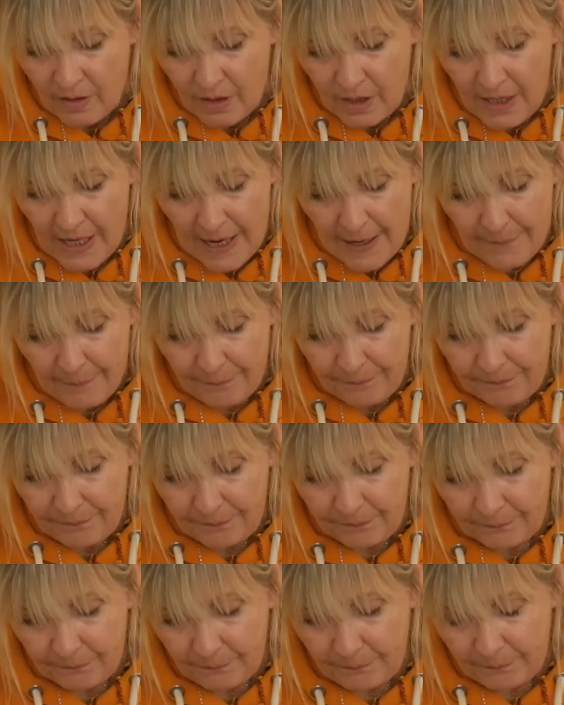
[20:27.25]
Yeah,
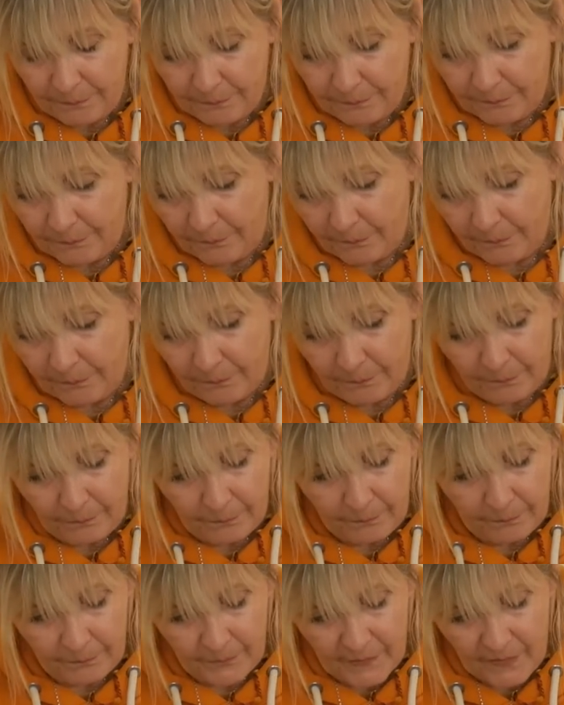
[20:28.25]

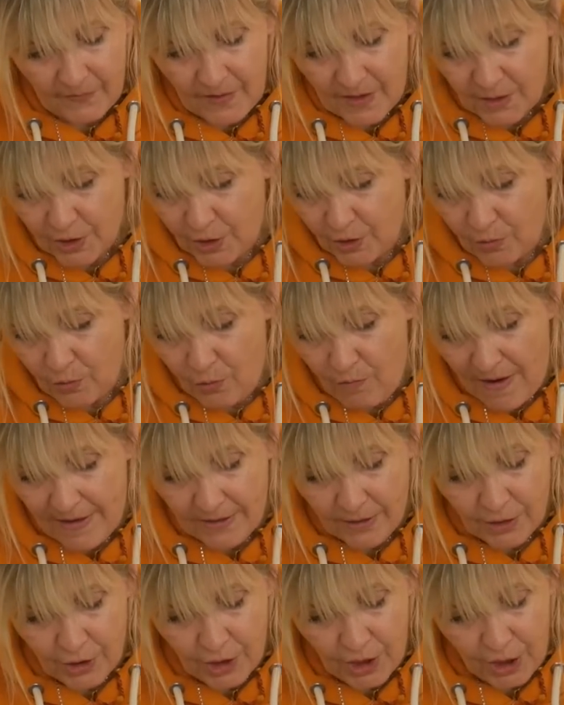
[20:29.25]
Let's your
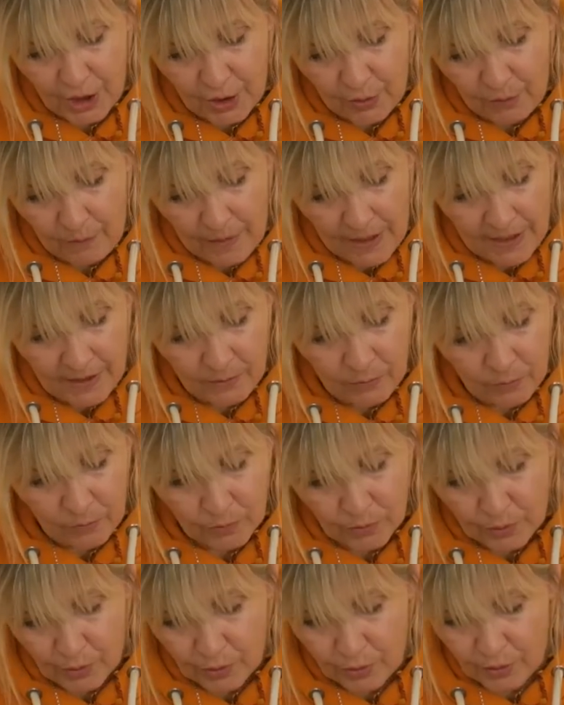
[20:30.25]
energy come out.
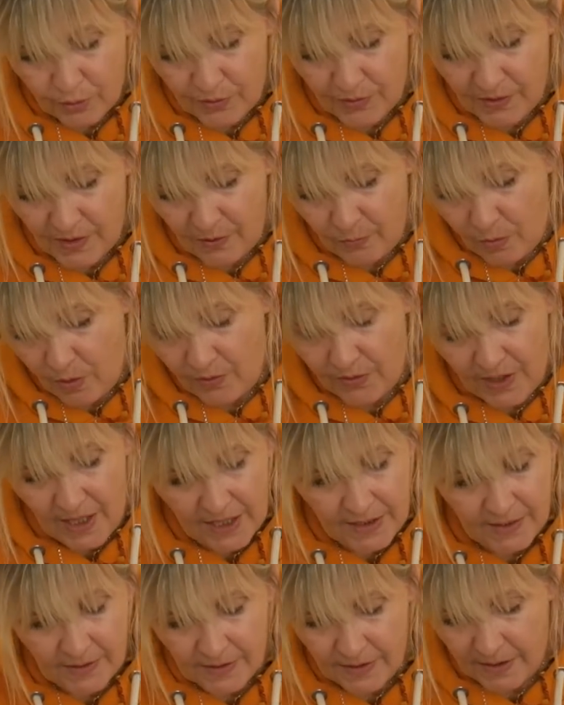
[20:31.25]
Let's see what the
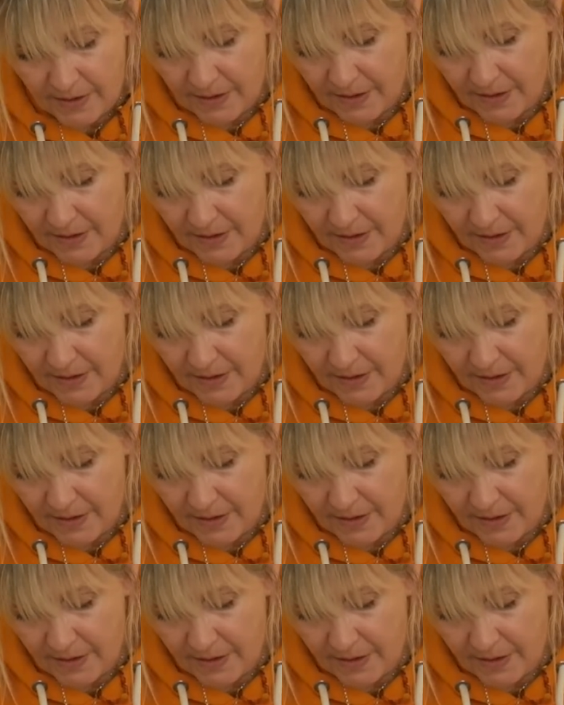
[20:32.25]
ending